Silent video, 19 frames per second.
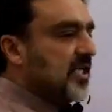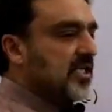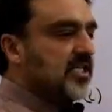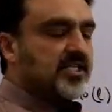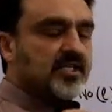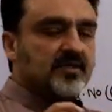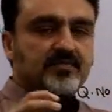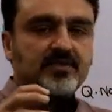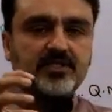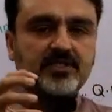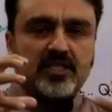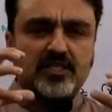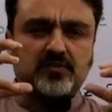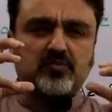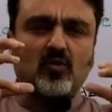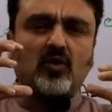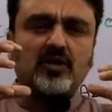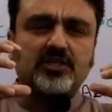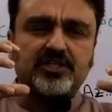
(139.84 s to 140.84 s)
is a little bit
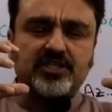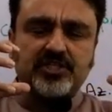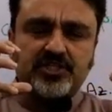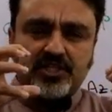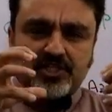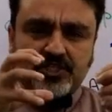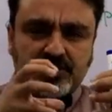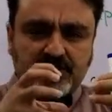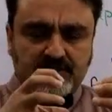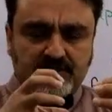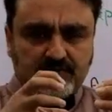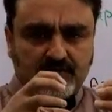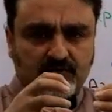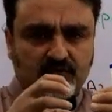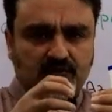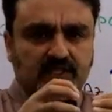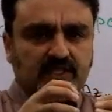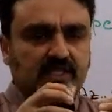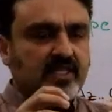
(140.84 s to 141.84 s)
a small distance in
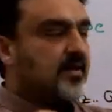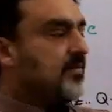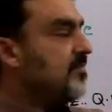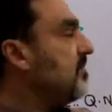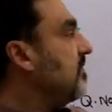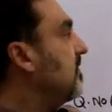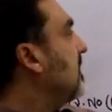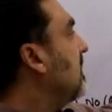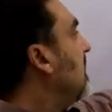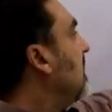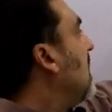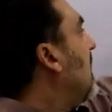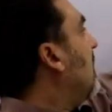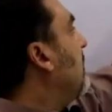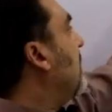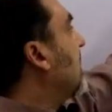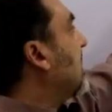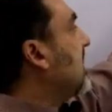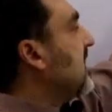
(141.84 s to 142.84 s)
between them,
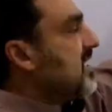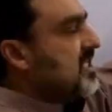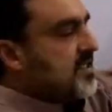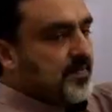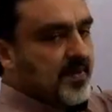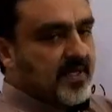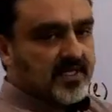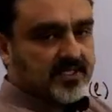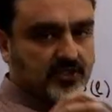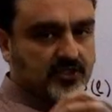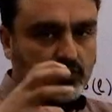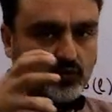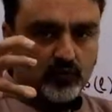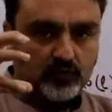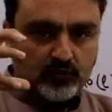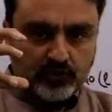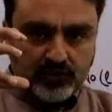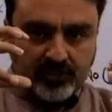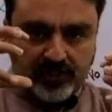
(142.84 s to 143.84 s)
a vacant space.
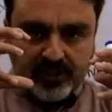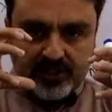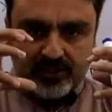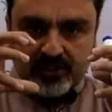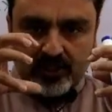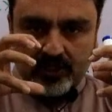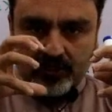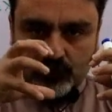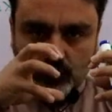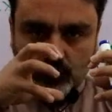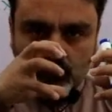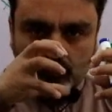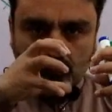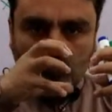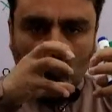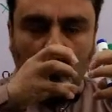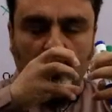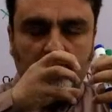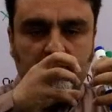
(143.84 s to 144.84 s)
So these are
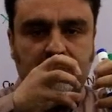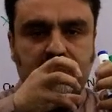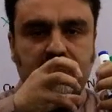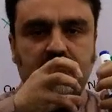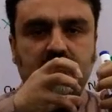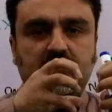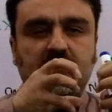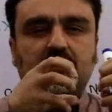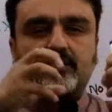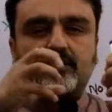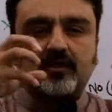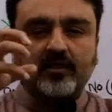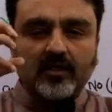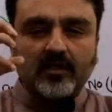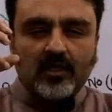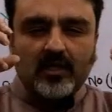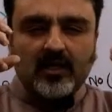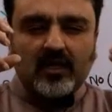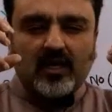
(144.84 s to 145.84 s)
2 balls
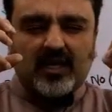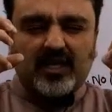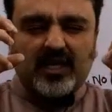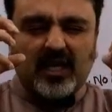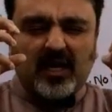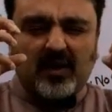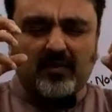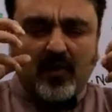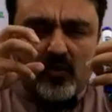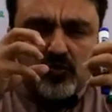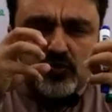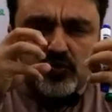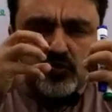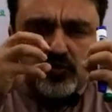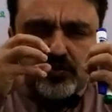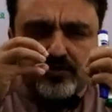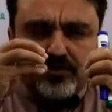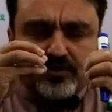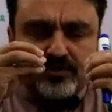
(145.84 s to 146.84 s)
about
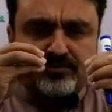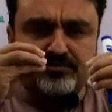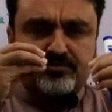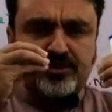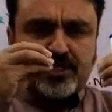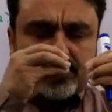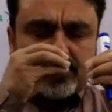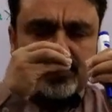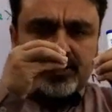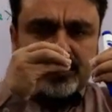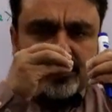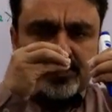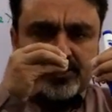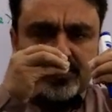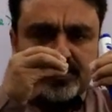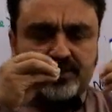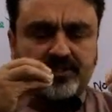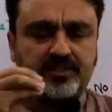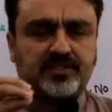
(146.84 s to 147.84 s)
touching
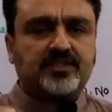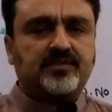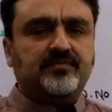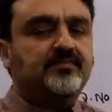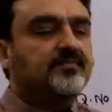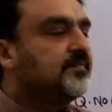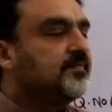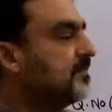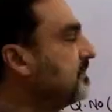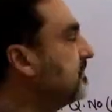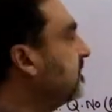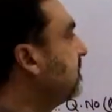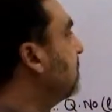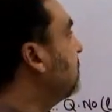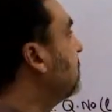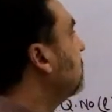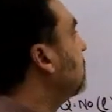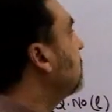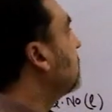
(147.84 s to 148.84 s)
each other,
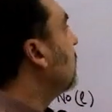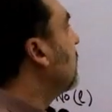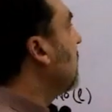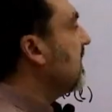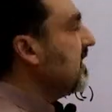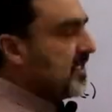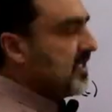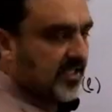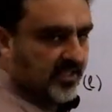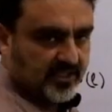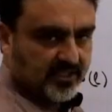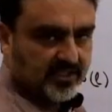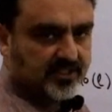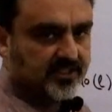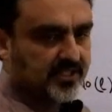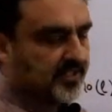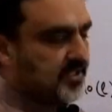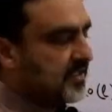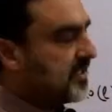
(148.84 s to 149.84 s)
very near
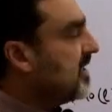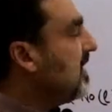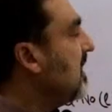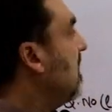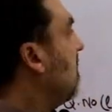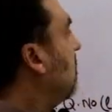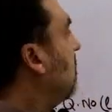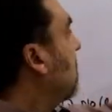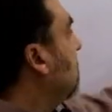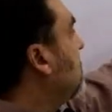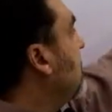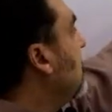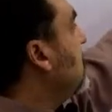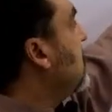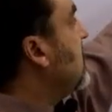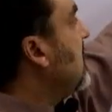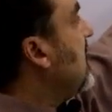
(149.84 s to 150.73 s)
each other, but there